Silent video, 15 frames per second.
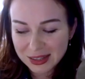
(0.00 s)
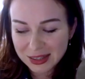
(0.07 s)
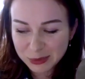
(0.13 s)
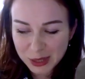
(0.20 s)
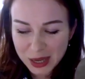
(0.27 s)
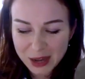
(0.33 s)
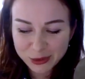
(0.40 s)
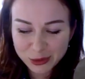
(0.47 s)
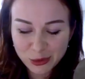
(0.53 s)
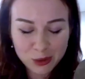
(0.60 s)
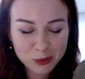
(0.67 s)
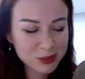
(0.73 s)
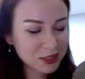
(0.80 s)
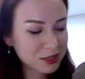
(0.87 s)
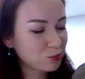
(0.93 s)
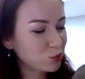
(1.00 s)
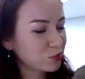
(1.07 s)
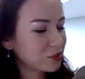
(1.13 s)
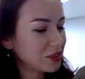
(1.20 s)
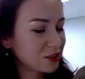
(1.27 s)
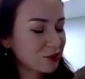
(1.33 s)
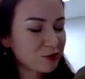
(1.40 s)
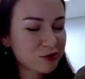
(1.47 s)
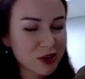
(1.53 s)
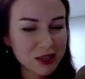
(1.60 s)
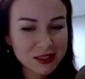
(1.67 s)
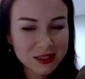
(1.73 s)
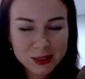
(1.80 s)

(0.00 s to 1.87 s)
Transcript: we have to always move these frets,